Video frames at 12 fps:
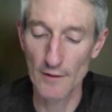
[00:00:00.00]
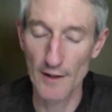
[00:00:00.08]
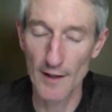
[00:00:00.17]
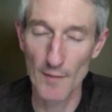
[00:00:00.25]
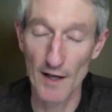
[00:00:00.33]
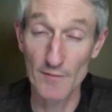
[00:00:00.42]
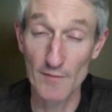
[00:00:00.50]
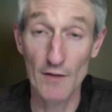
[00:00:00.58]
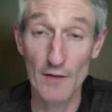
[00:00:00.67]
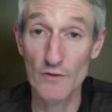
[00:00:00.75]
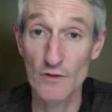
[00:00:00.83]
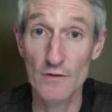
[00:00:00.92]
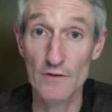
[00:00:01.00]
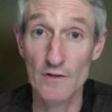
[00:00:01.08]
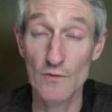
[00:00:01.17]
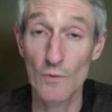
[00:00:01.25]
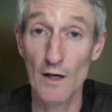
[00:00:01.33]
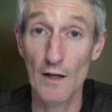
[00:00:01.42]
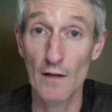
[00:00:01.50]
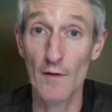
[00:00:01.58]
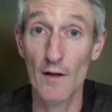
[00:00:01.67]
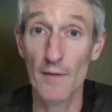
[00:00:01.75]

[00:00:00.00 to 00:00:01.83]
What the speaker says: them as medical students as well.